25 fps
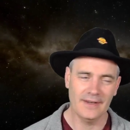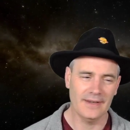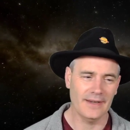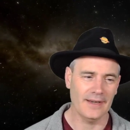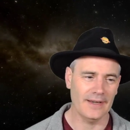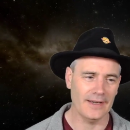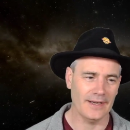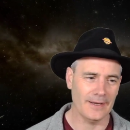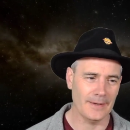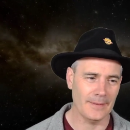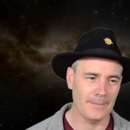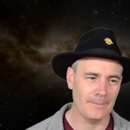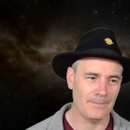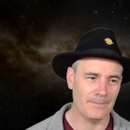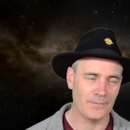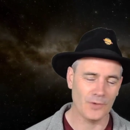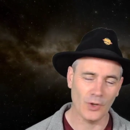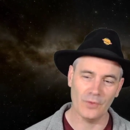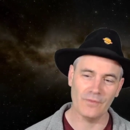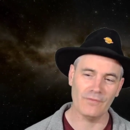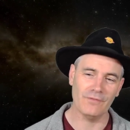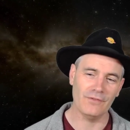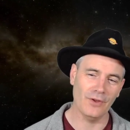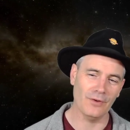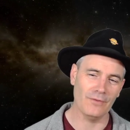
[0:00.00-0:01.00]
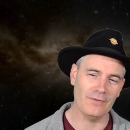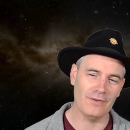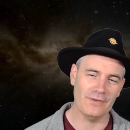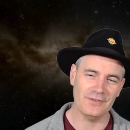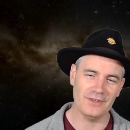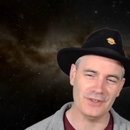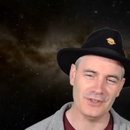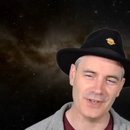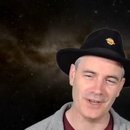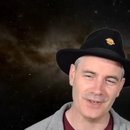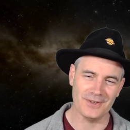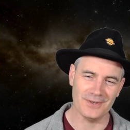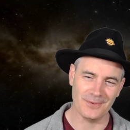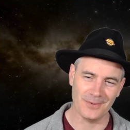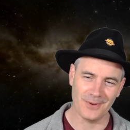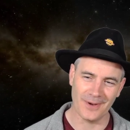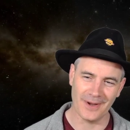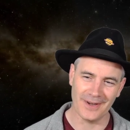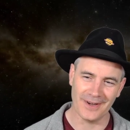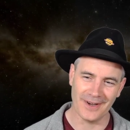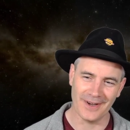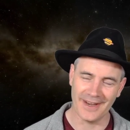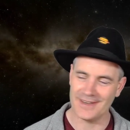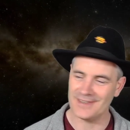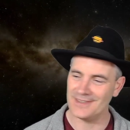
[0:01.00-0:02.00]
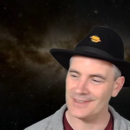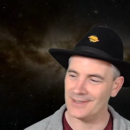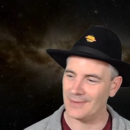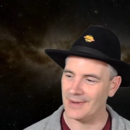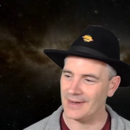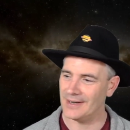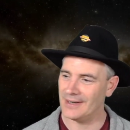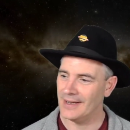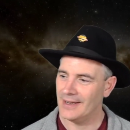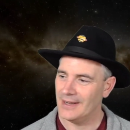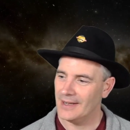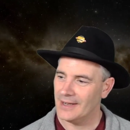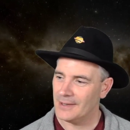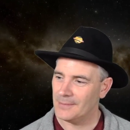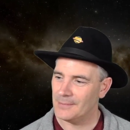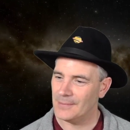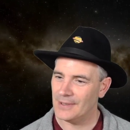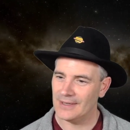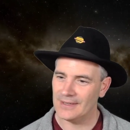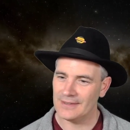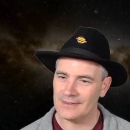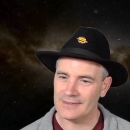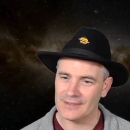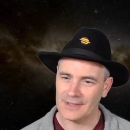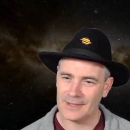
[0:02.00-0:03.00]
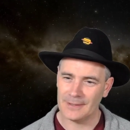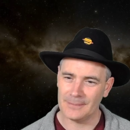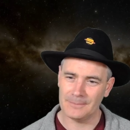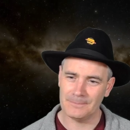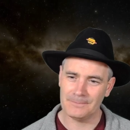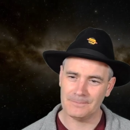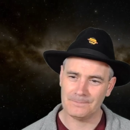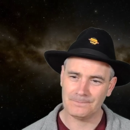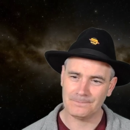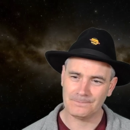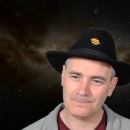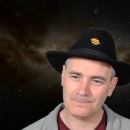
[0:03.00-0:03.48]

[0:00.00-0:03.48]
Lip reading: Not 50 Shades of Grey, I hasten to add. But I